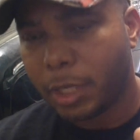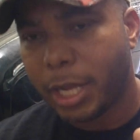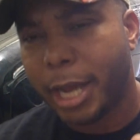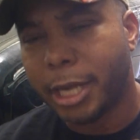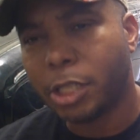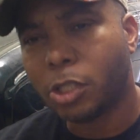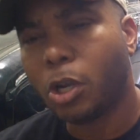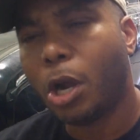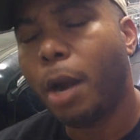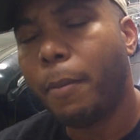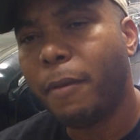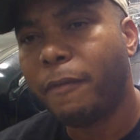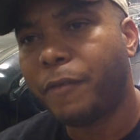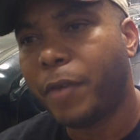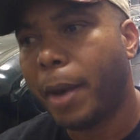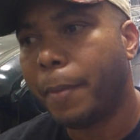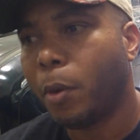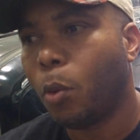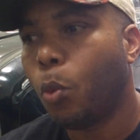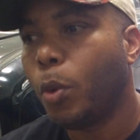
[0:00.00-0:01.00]
And these carbon
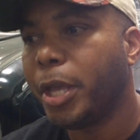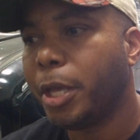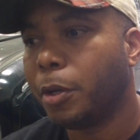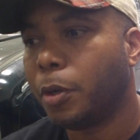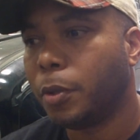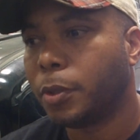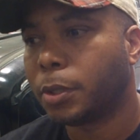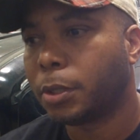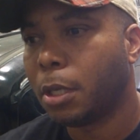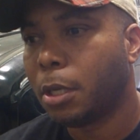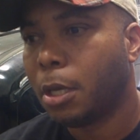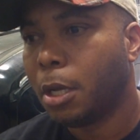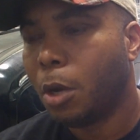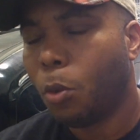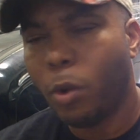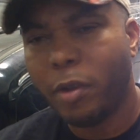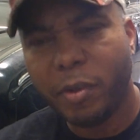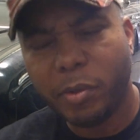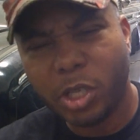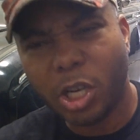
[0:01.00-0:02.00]
fiber wheels,
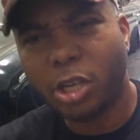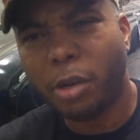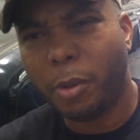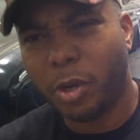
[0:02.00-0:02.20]
we've even done